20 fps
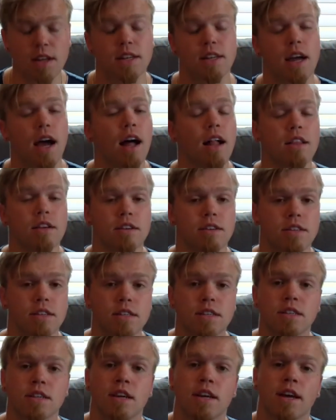
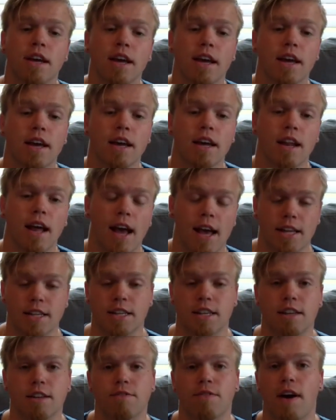$1,400, and
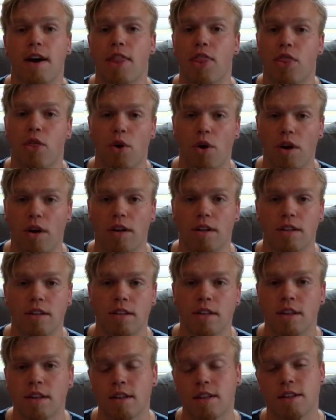asking if I thought
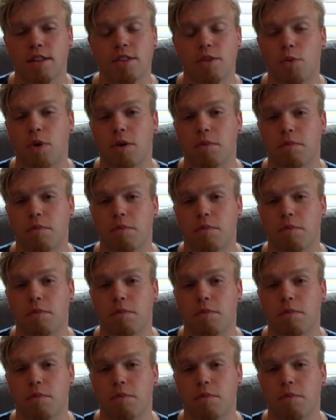the